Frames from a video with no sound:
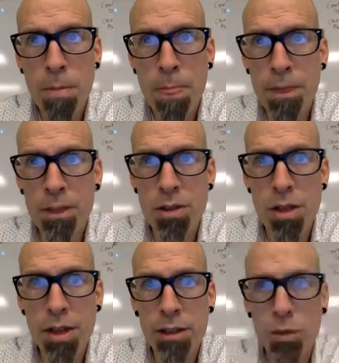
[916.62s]
These are the
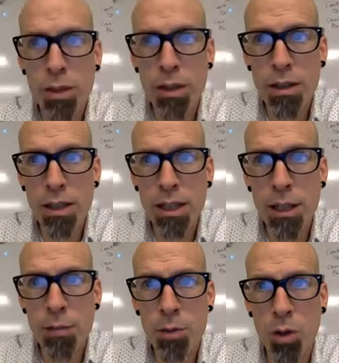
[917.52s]
things that we did and
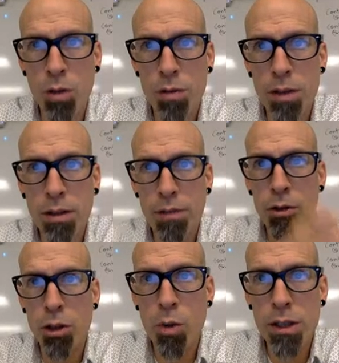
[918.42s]
observed, the
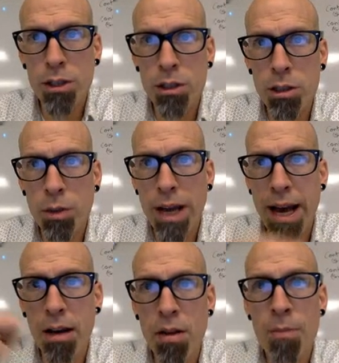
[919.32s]
filter questions that we
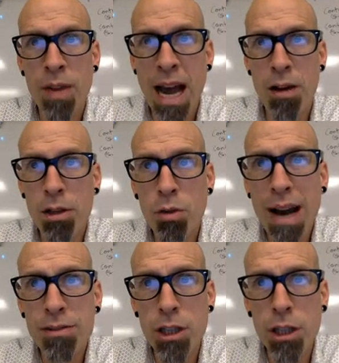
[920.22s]
have, how the
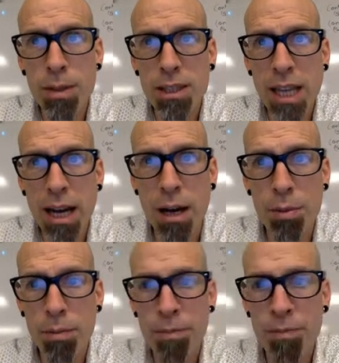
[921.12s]
graph's going to be set up.
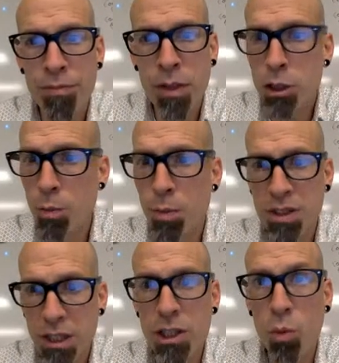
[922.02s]
So
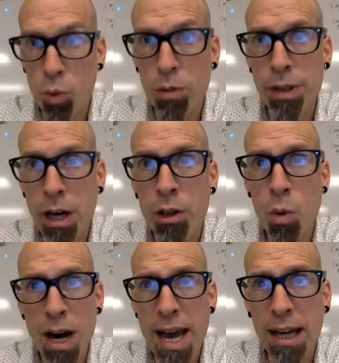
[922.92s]
position will be on the
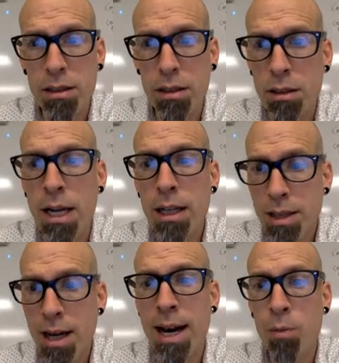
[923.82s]
y-axis,
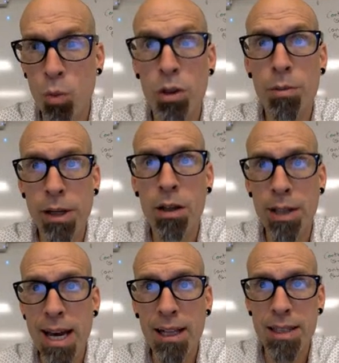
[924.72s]
time will be on
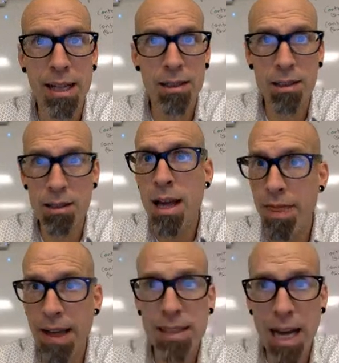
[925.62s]
the x-axis.
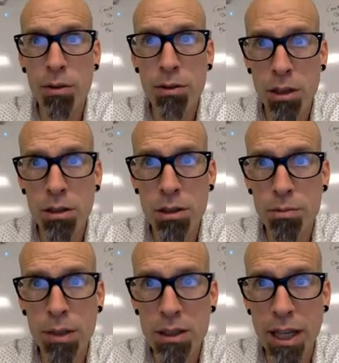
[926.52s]
That's how it's going to
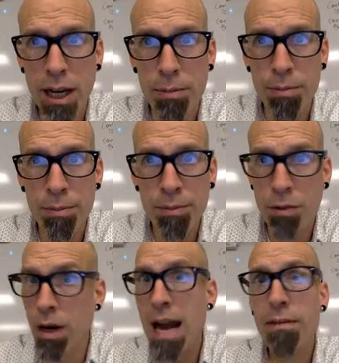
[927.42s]
be set up
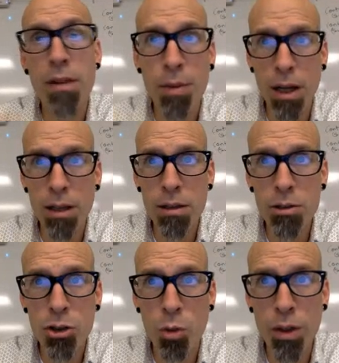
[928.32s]
for everybody,
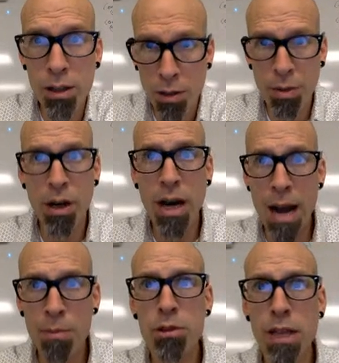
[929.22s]
so we can compare
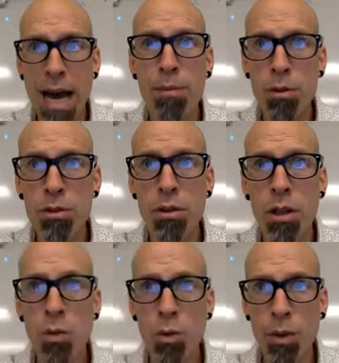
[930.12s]
apples to apples
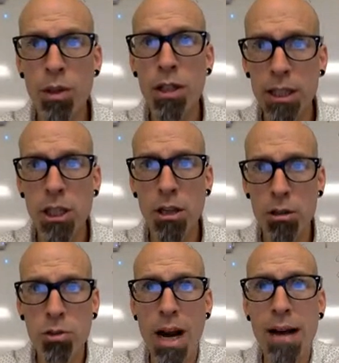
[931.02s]
when we look at each
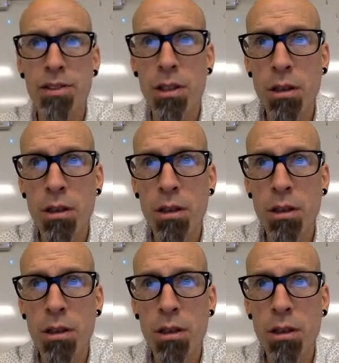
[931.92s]
other's graphs.